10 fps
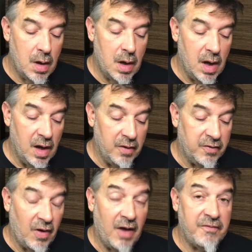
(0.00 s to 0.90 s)
Uh,
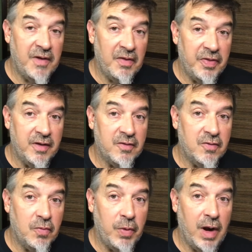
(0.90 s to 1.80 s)
so I felt
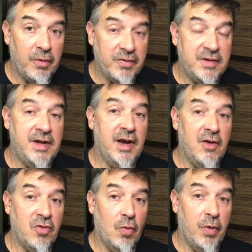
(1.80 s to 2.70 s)
this when I was a
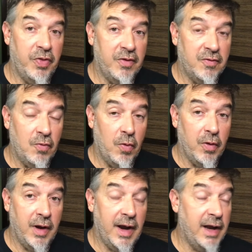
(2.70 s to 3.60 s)
teenager with this
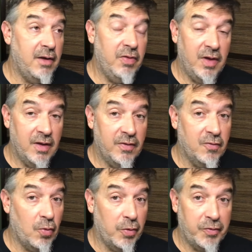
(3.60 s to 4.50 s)
sword, and I knew the end the
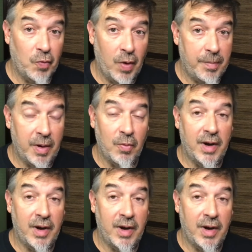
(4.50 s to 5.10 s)
sword was a weapon.